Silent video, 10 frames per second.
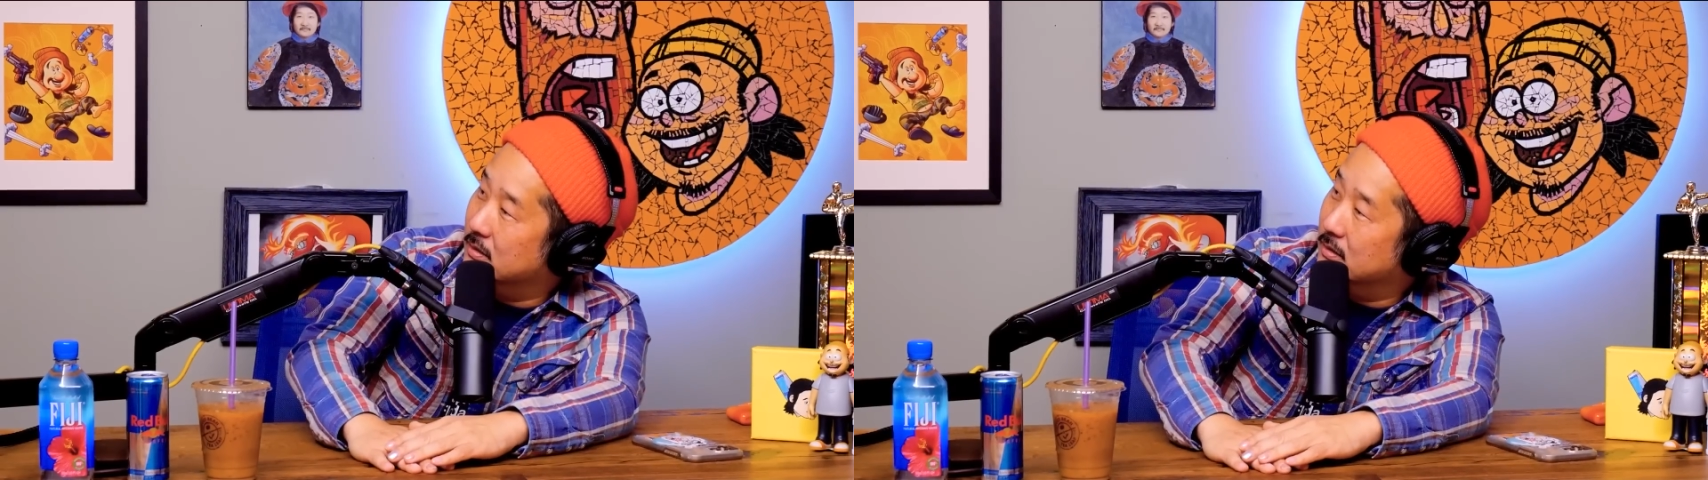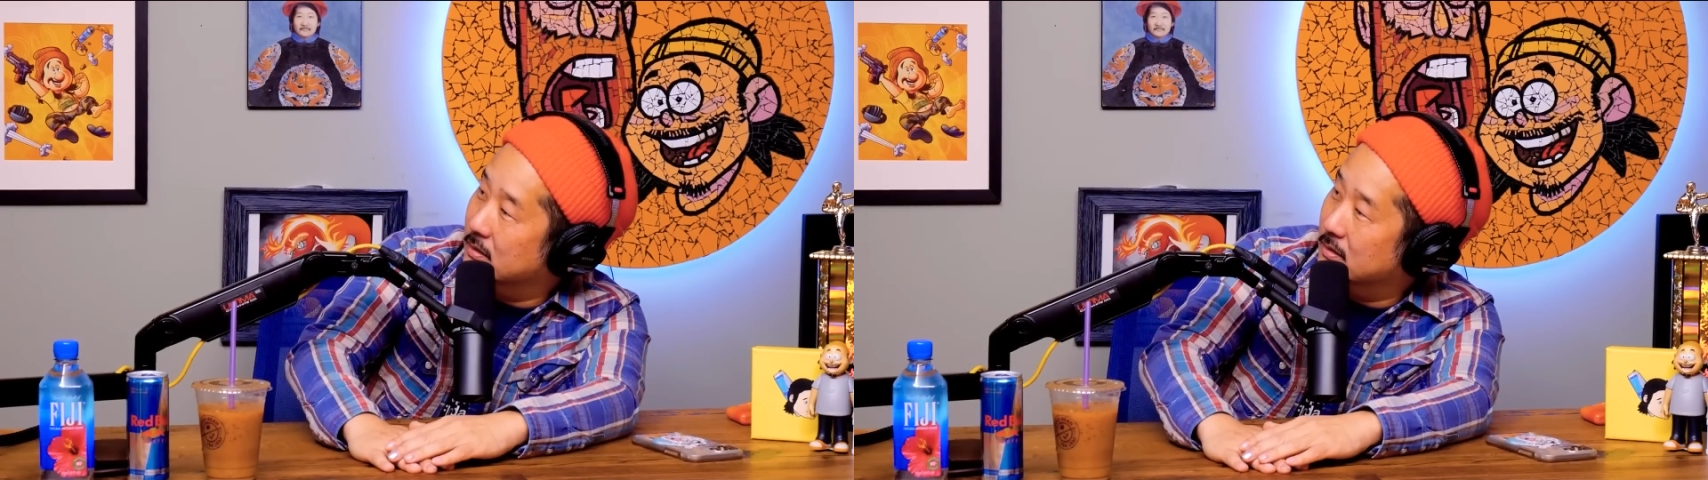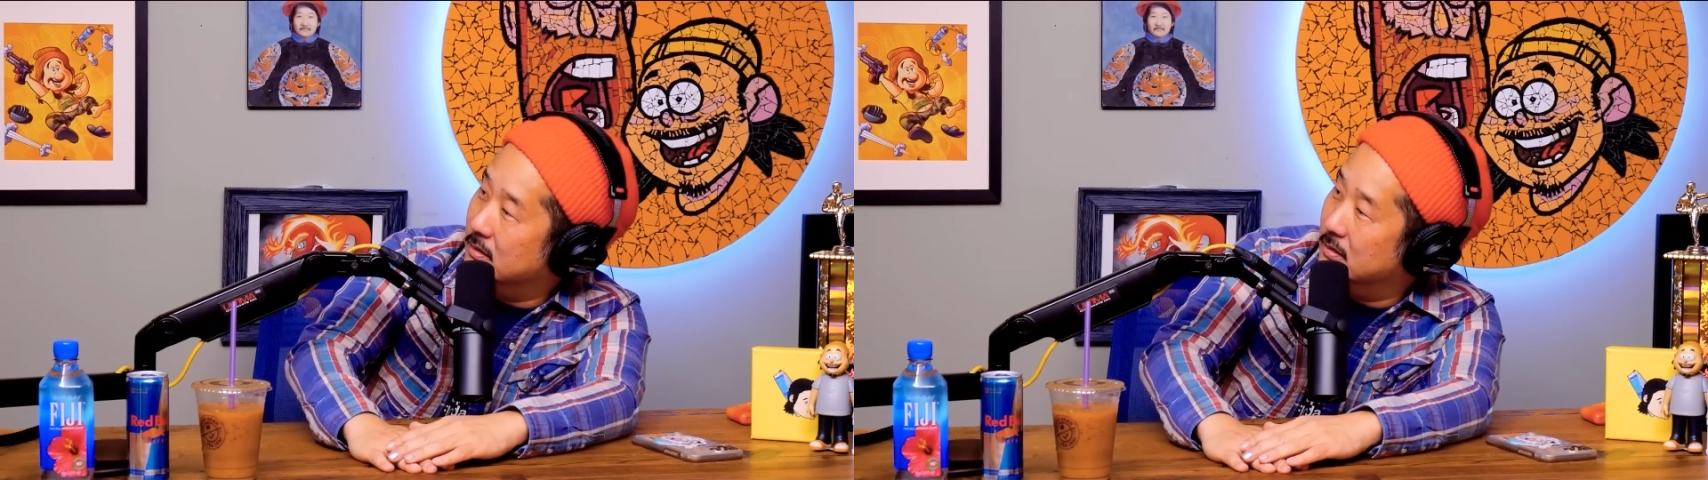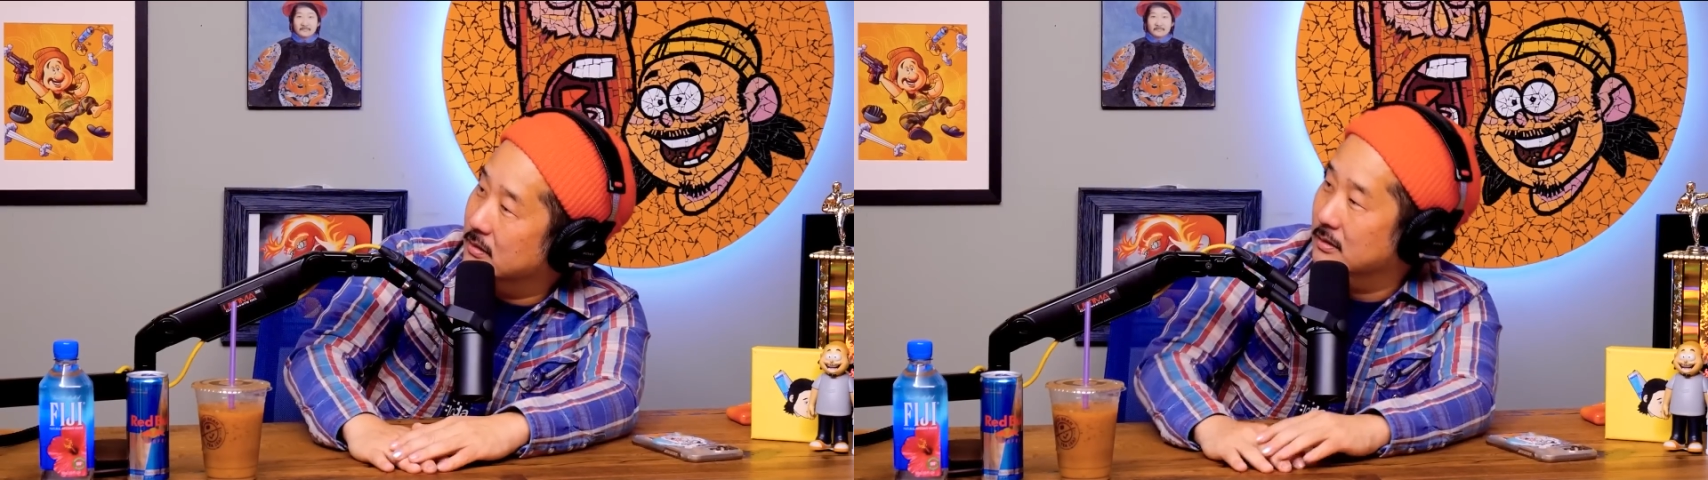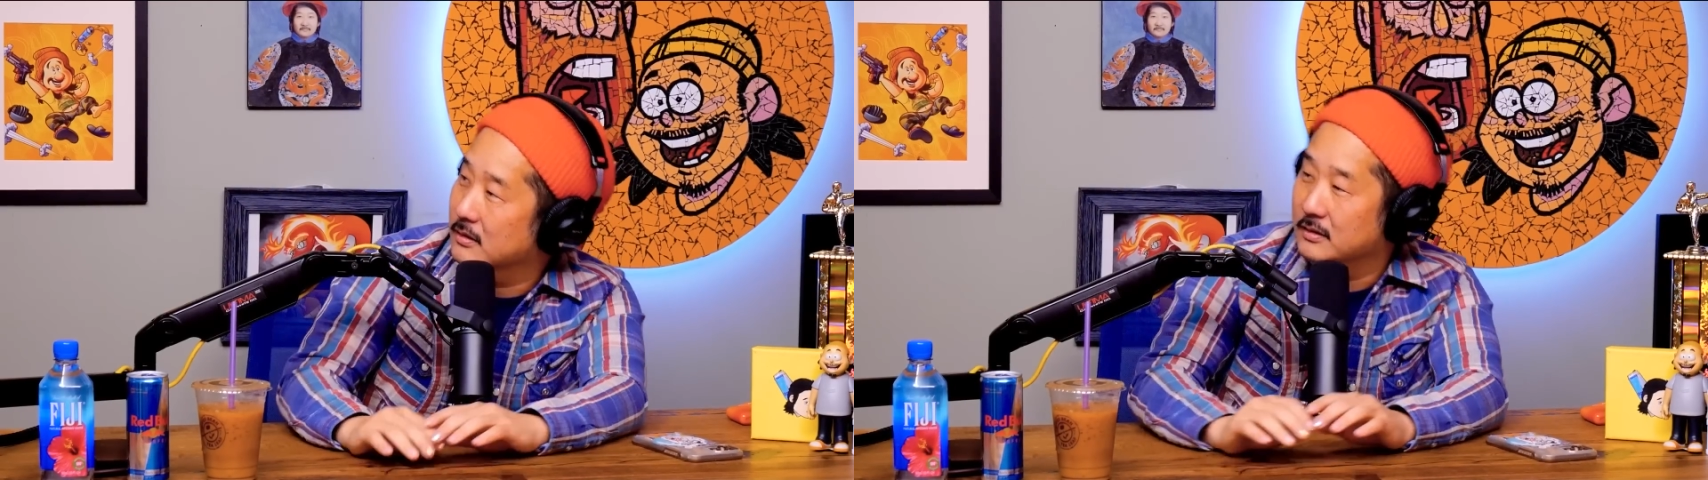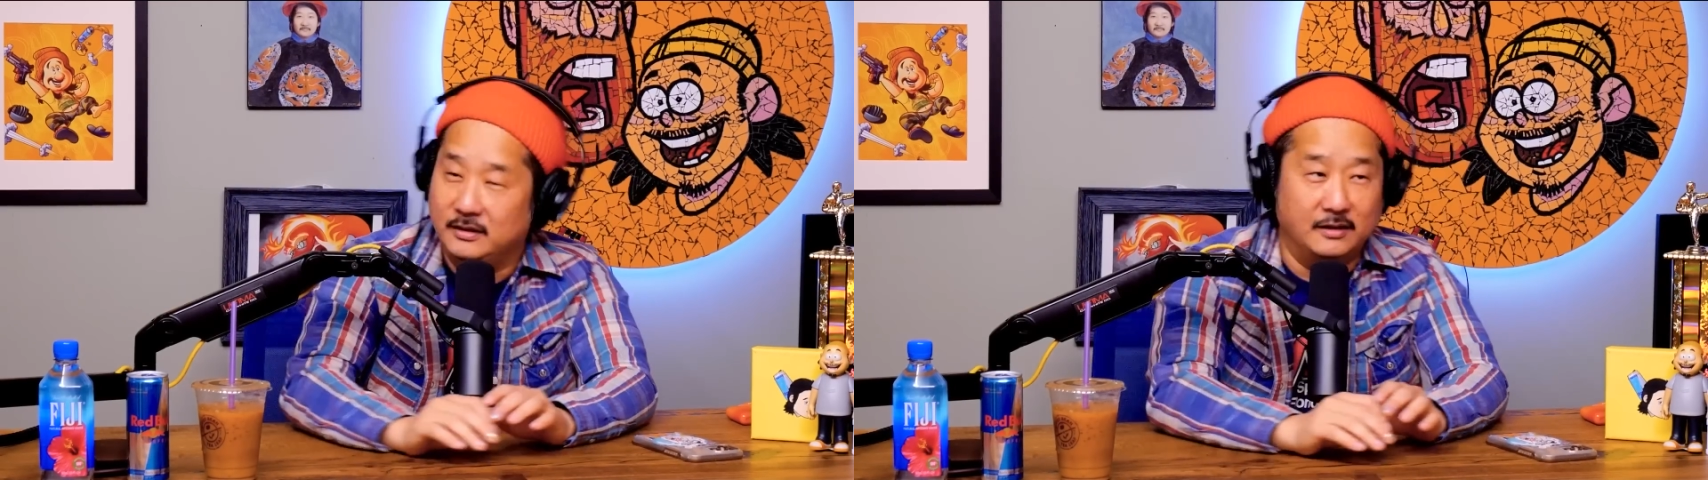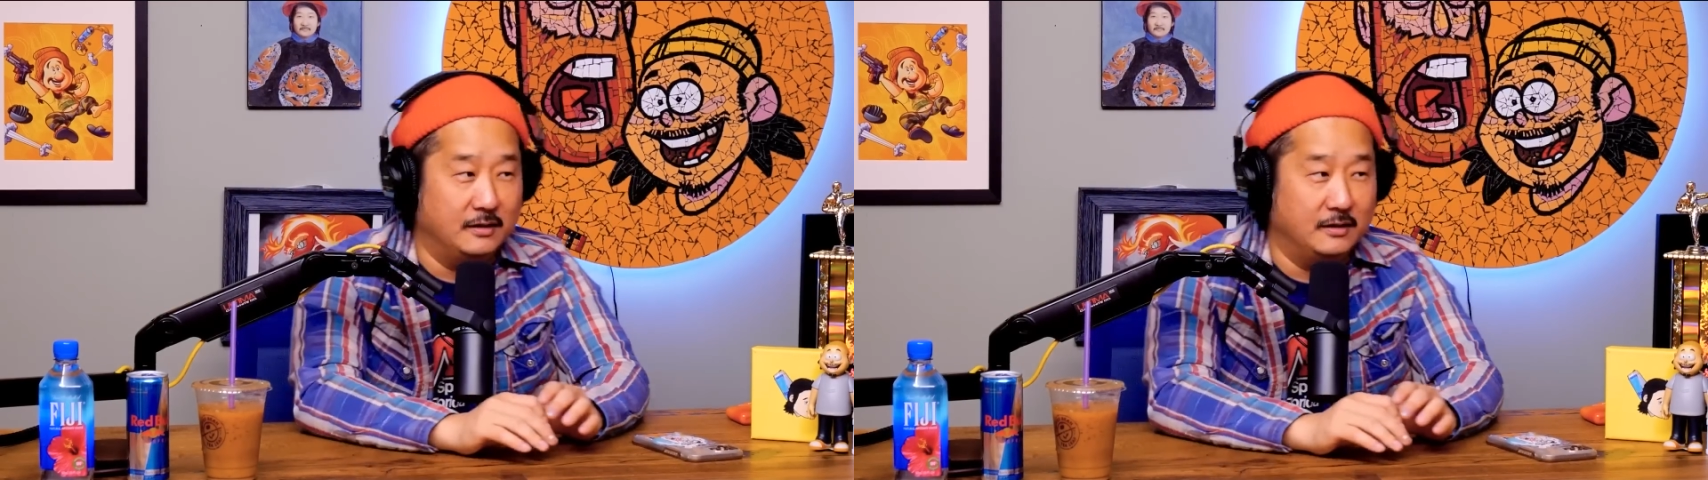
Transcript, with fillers: Yeah, yeah. Over. Yeah,